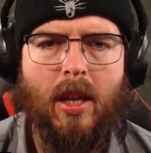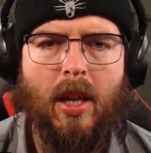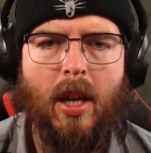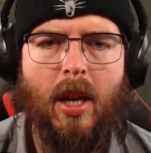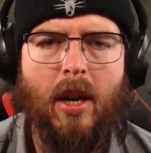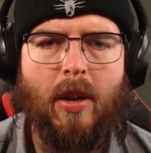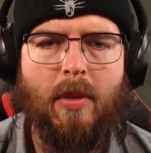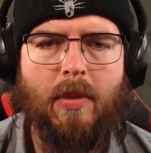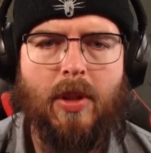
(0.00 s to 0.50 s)

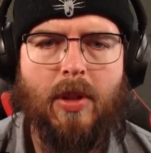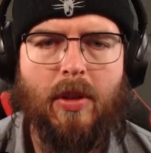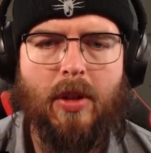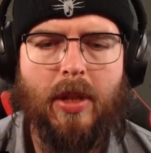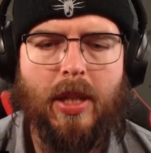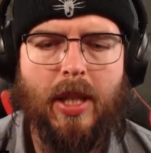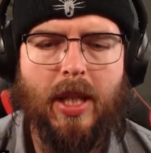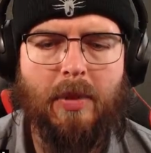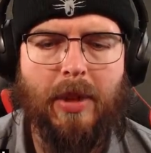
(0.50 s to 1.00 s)
Um, you're
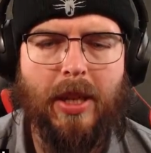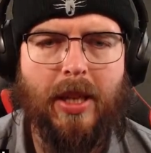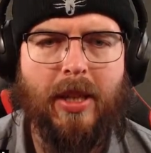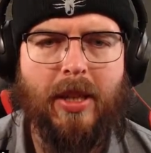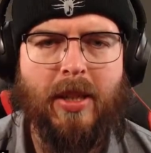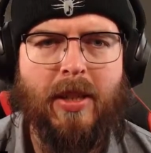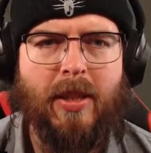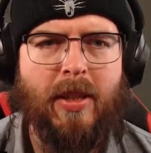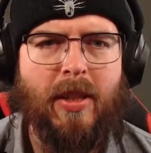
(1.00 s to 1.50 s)
an enemy.
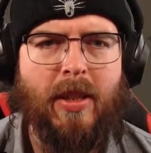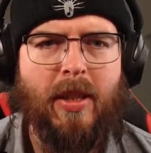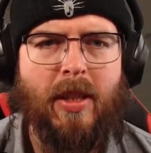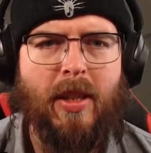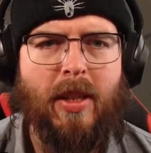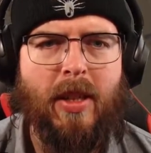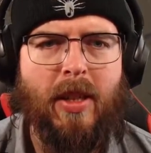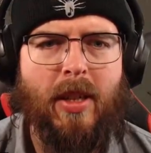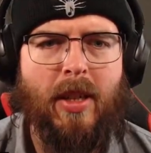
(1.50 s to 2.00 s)

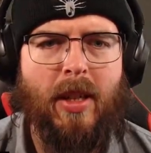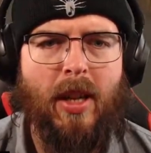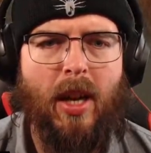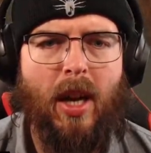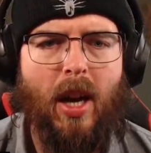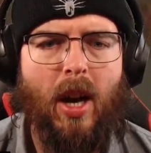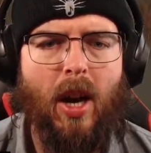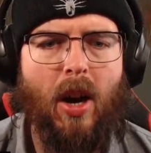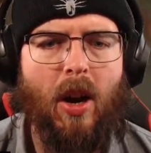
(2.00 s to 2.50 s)

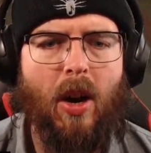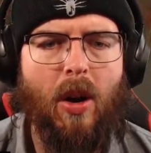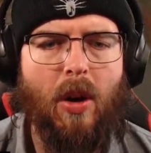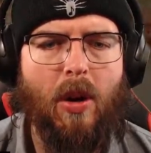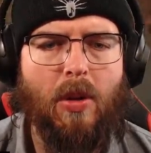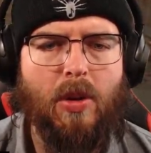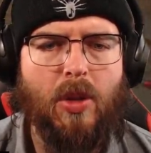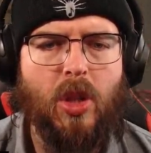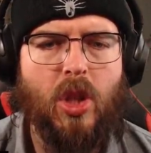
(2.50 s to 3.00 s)

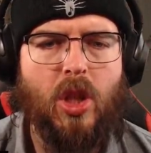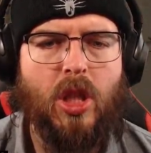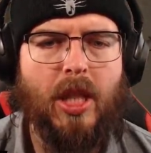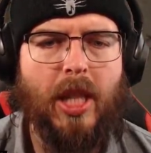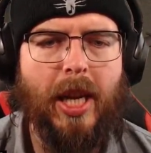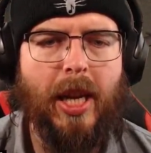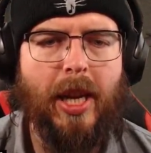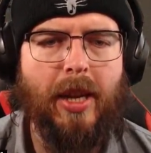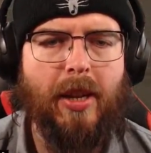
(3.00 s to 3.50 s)
Oh,
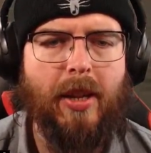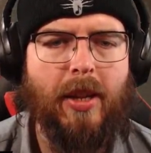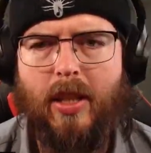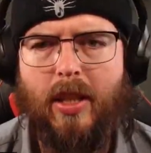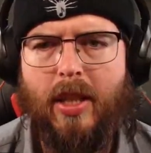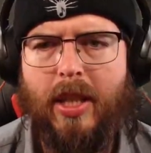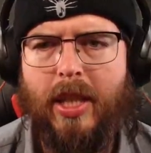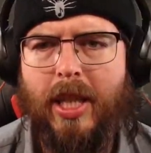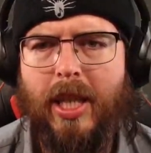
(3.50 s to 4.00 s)
shit.
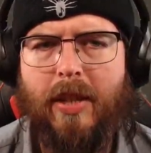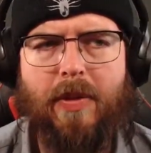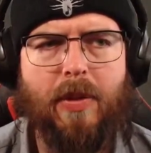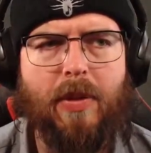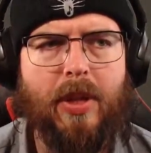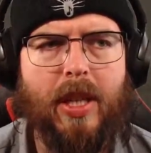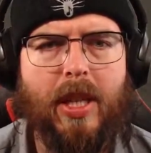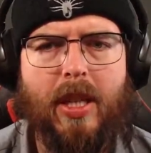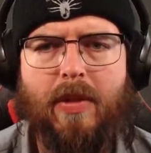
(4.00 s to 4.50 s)
Careful,
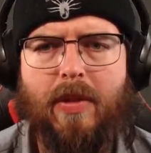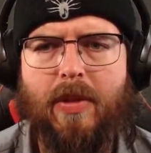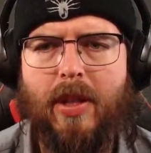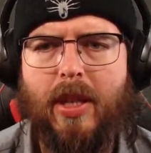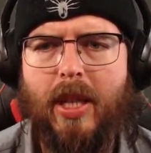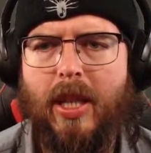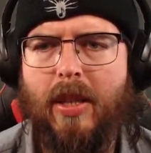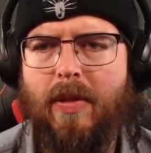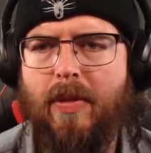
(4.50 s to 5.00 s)
careful,
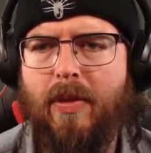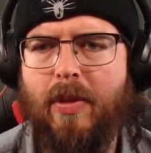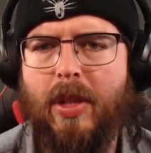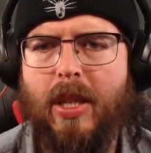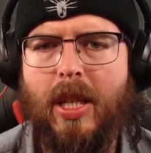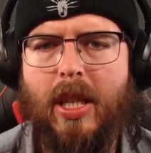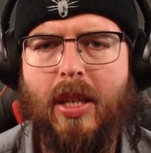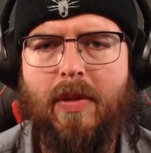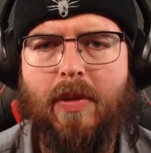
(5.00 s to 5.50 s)
careful,
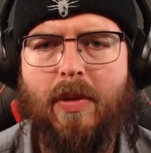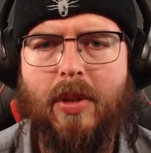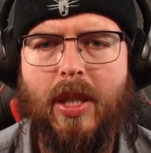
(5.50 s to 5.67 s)
careful,